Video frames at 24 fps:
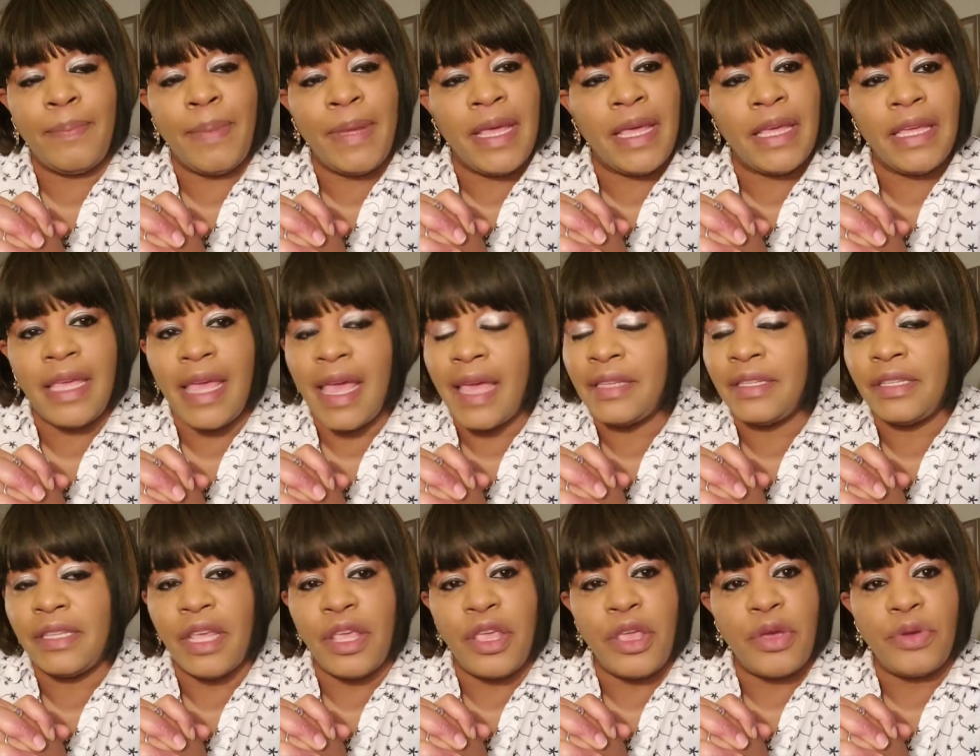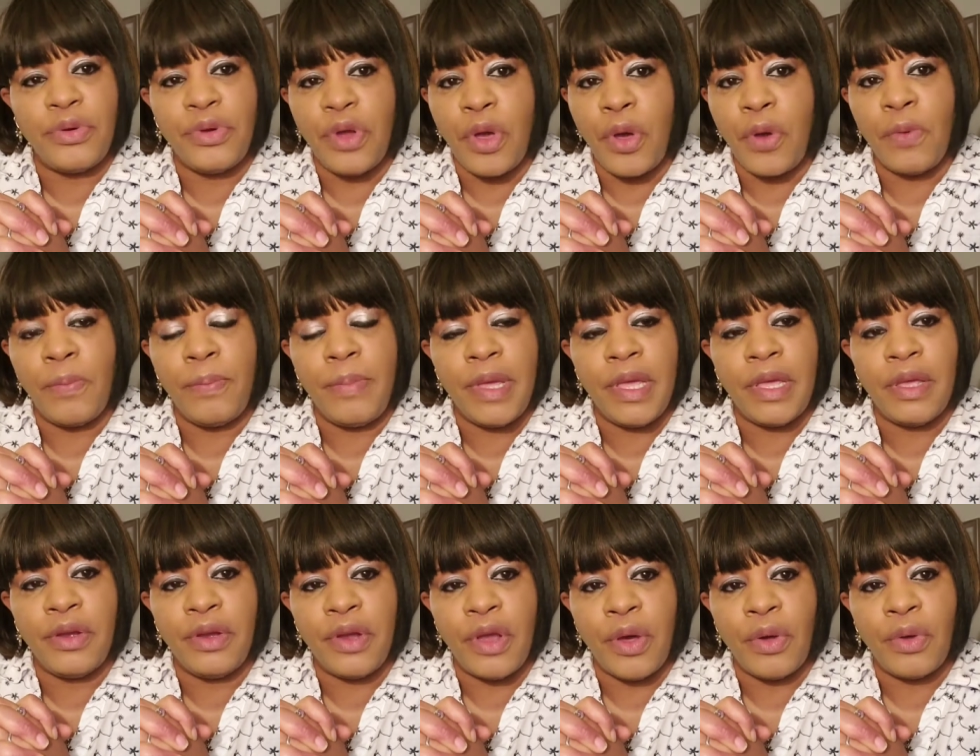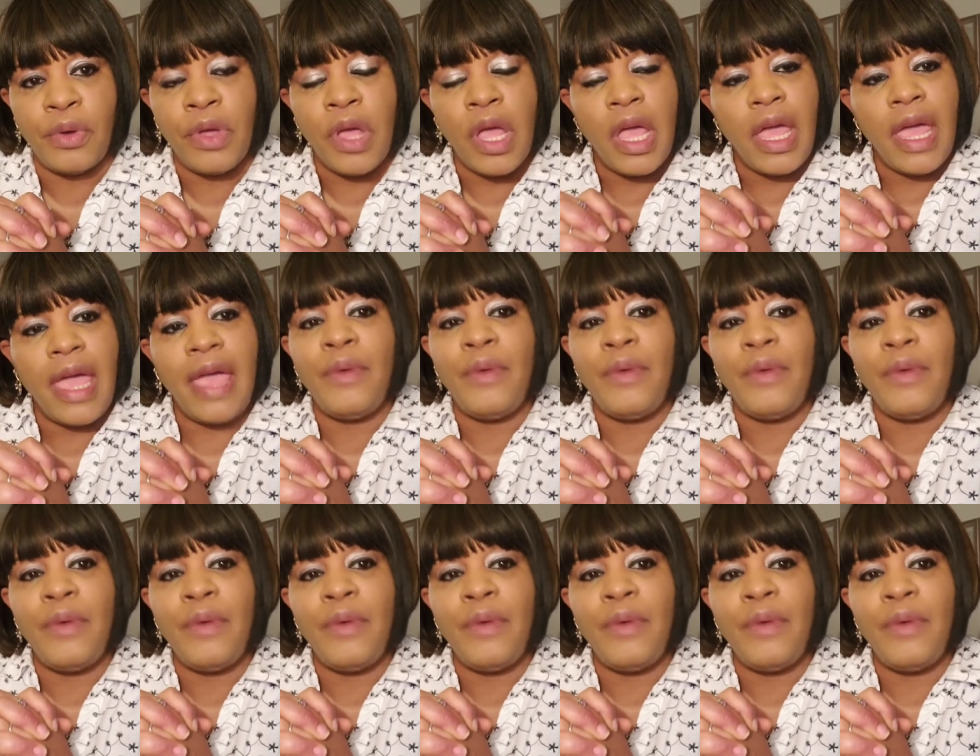be a yes and your no be a no.